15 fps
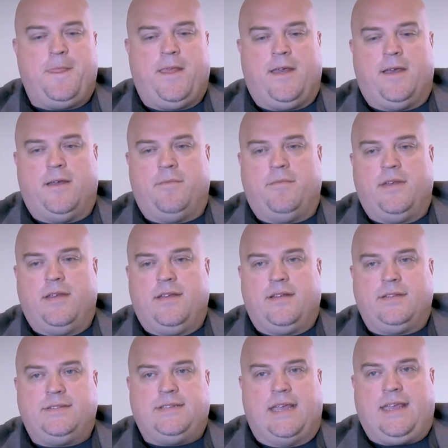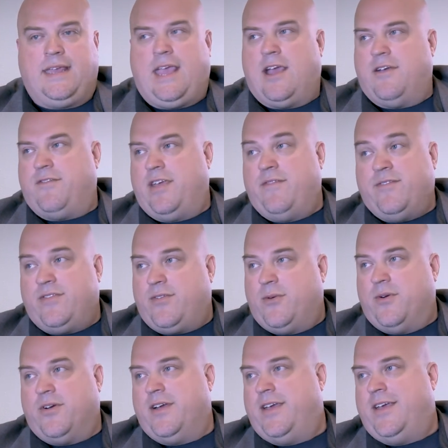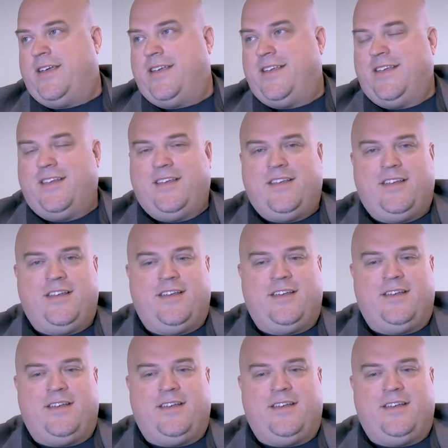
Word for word: um, taking care of inventory, yeah.